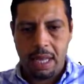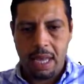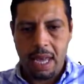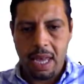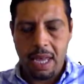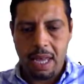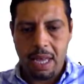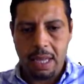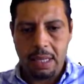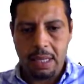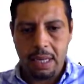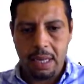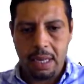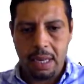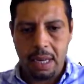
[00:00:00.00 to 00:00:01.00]
k
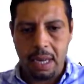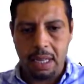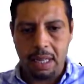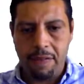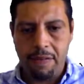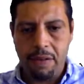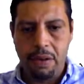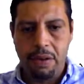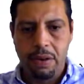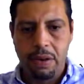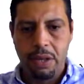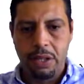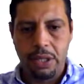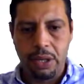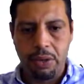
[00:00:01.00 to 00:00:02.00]
is negative 4,
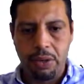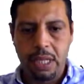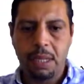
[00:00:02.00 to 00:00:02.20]
so